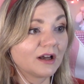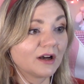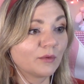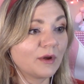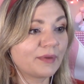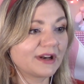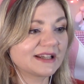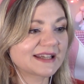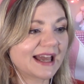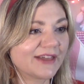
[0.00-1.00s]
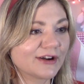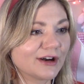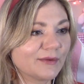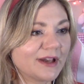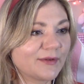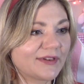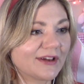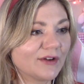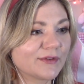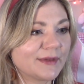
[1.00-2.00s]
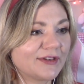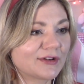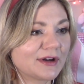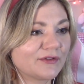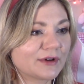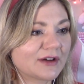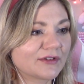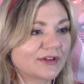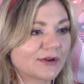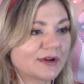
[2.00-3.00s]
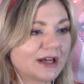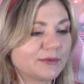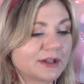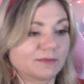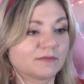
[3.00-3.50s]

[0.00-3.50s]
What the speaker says: We put it together. We've solved the mystery of whatever's going on with...